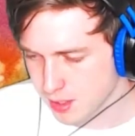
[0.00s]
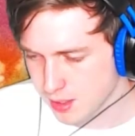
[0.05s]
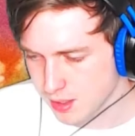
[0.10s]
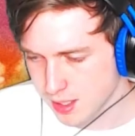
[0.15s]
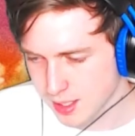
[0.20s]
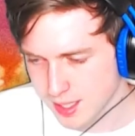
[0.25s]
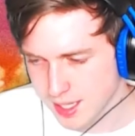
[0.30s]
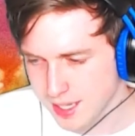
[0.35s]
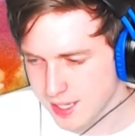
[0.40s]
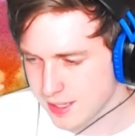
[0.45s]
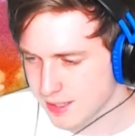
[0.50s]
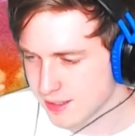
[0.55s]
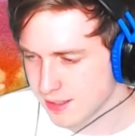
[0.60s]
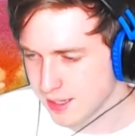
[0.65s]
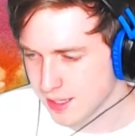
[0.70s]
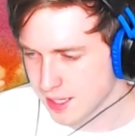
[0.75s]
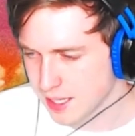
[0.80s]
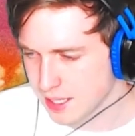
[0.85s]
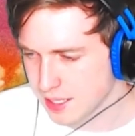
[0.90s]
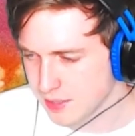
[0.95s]
can't
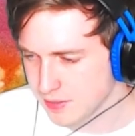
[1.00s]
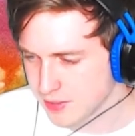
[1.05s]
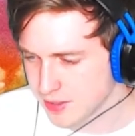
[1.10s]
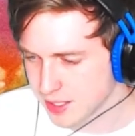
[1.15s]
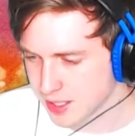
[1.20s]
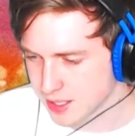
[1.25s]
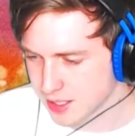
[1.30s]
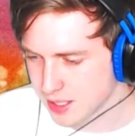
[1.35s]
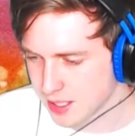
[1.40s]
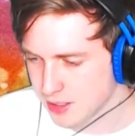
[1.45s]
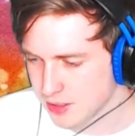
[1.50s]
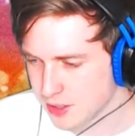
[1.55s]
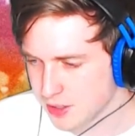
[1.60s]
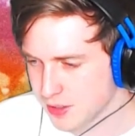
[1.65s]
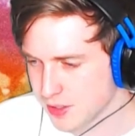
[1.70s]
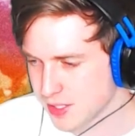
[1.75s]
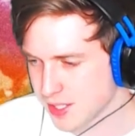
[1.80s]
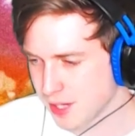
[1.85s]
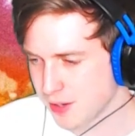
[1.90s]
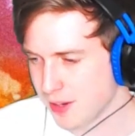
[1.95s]
even think of the other
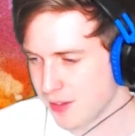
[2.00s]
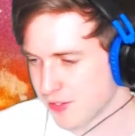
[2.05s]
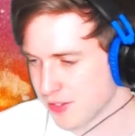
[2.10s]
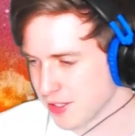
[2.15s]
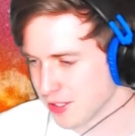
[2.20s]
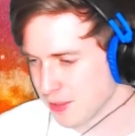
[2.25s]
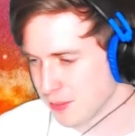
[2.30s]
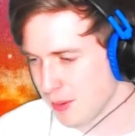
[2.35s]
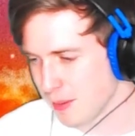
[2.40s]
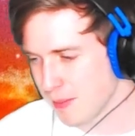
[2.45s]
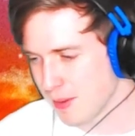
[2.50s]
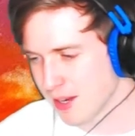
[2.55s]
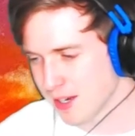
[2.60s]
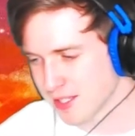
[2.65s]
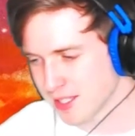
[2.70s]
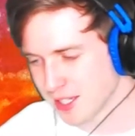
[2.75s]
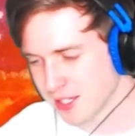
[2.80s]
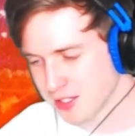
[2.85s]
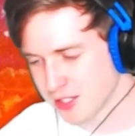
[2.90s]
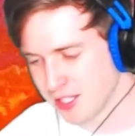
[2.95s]
units. I would have to look at my
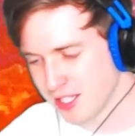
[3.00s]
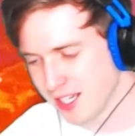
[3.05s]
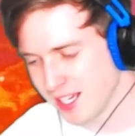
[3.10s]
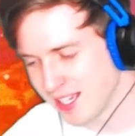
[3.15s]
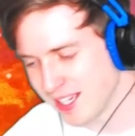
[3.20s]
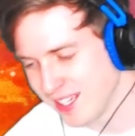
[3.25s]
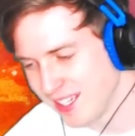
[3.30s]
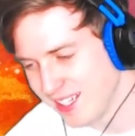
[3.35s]
box actually.